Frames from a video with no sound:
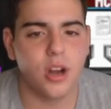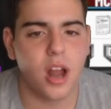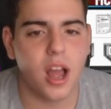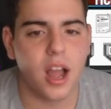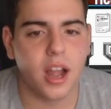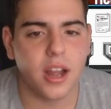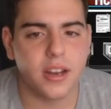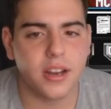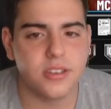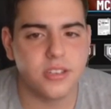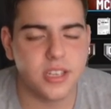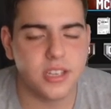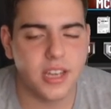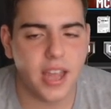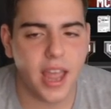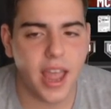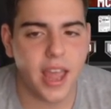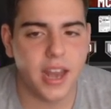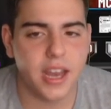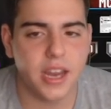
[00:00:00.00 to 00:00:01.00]
not going to
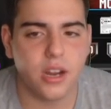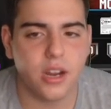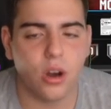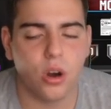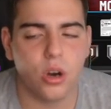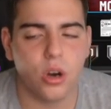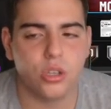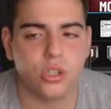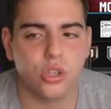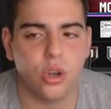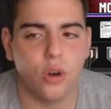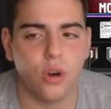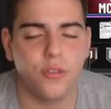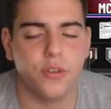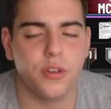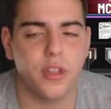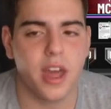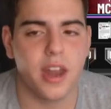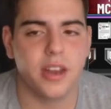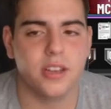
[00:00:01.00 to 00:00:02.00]
see any cards go
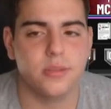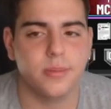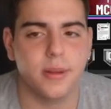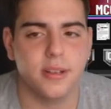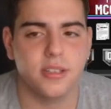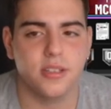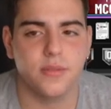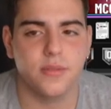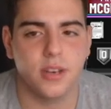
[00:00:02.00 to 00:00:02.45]
for that expensive